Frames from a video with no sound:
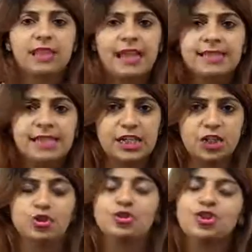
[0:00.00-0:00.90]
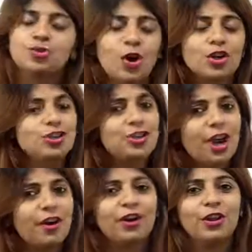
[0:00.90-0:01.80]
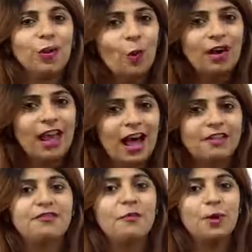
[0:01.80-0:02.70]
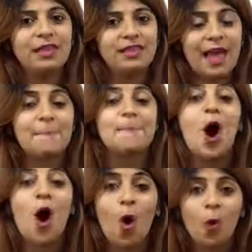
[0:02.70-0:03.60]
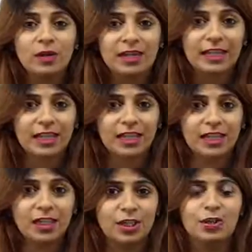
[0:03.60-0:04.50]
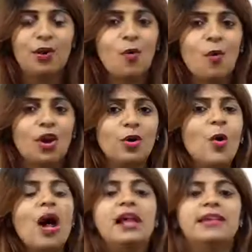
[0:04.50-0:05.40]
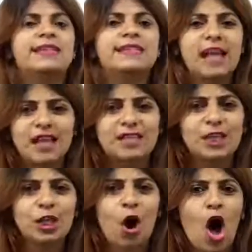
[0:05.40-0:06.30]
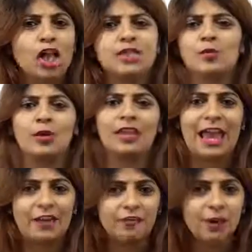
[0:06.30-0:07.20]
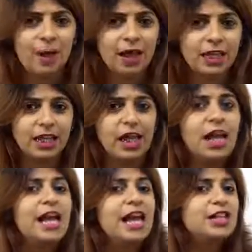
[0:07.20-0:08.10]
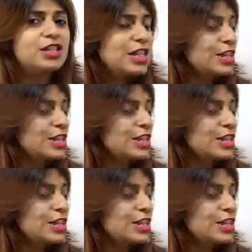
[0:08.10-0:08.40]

that's it. You just want to share your life with them only. You don't want to discuss your thoughts with everybody. It